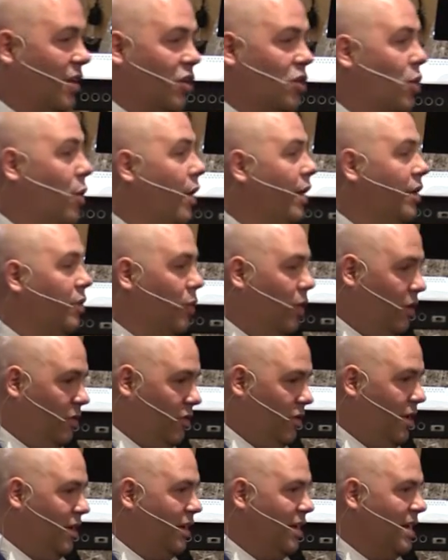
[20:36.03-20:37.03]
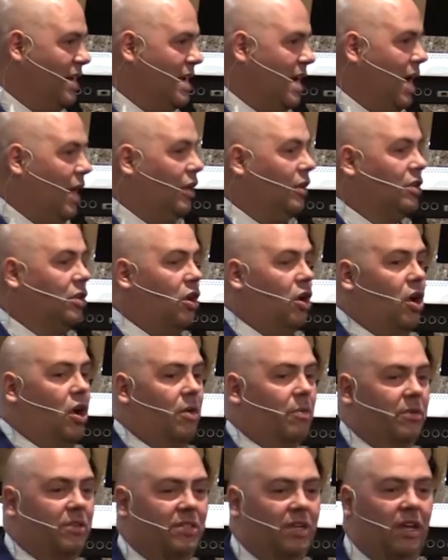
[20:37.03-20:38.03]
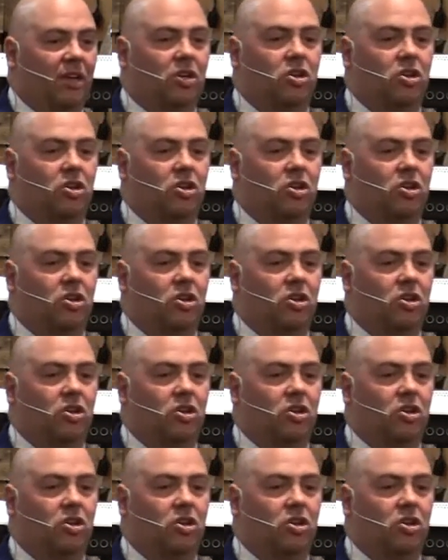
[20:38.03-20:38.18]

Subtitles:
could go anywhere, right? "How long must I